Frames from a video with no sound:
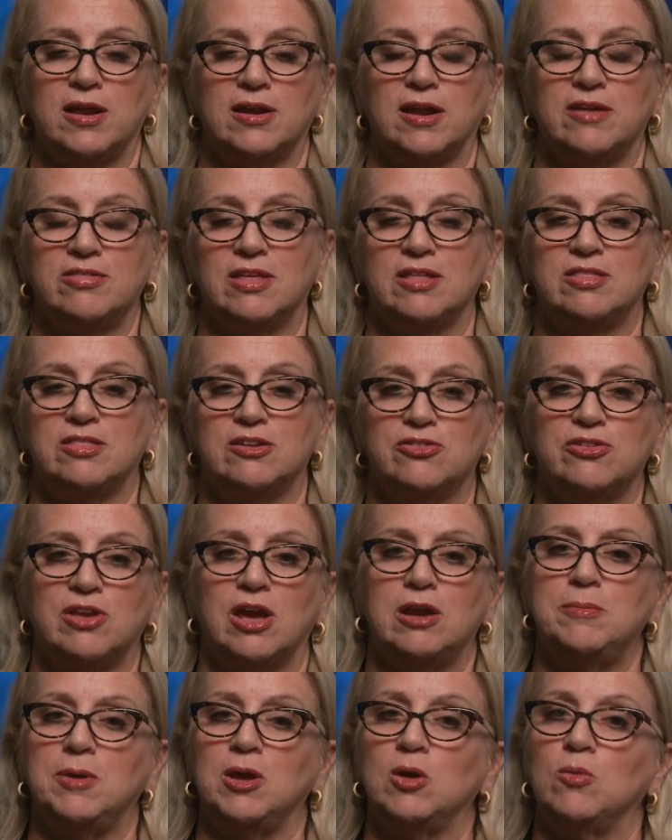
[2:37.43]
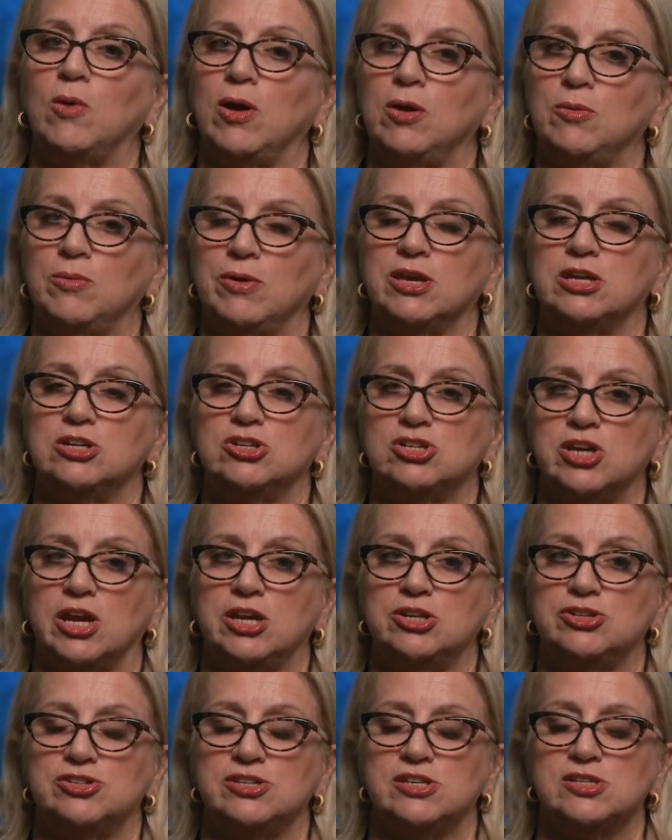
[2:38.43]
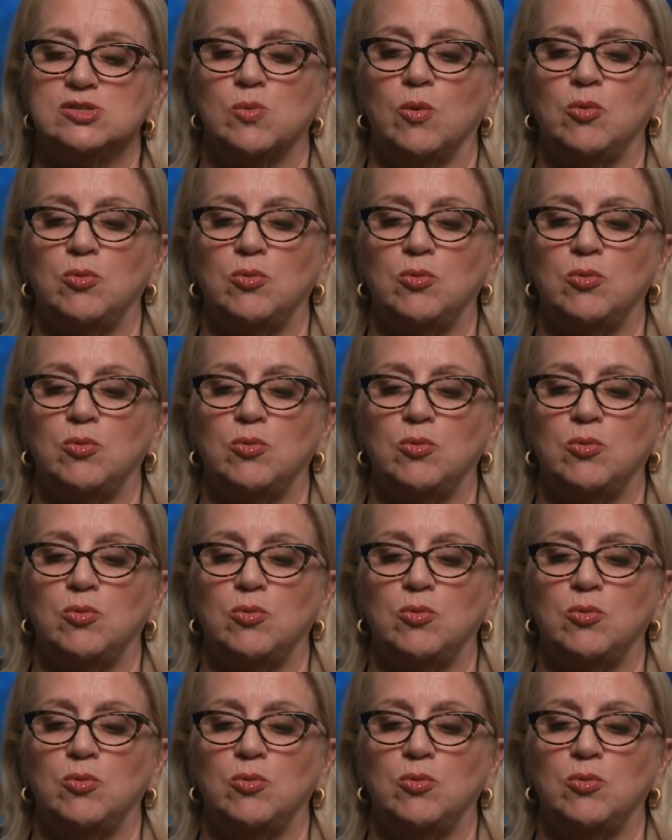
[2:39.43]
And I thought there's got to be a way we can change this.